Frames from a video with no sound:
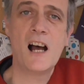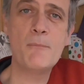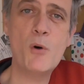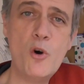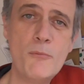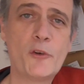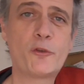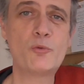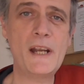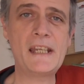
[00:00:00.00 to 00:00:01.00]
I'm
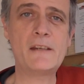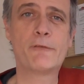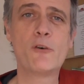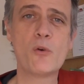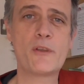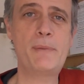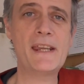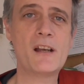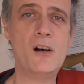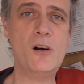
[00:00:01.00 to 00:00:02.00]
almost ready for the
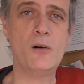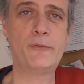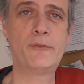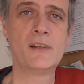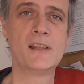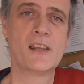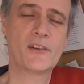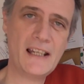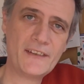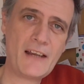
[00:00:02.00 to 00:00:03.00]
big off.
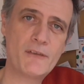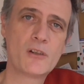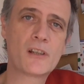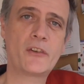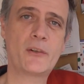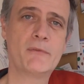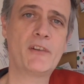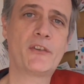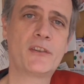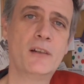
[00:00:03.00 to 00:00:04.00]
So let's have a look at some of
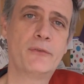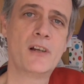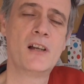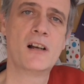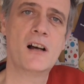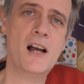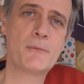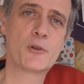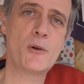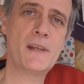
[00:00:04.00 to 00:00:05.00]
the stuff
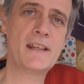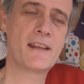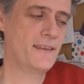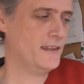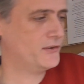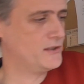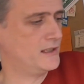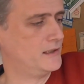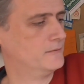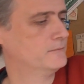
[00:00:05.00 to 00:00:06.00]
I'm growing this
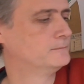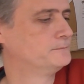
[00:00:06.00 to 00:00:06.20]
year.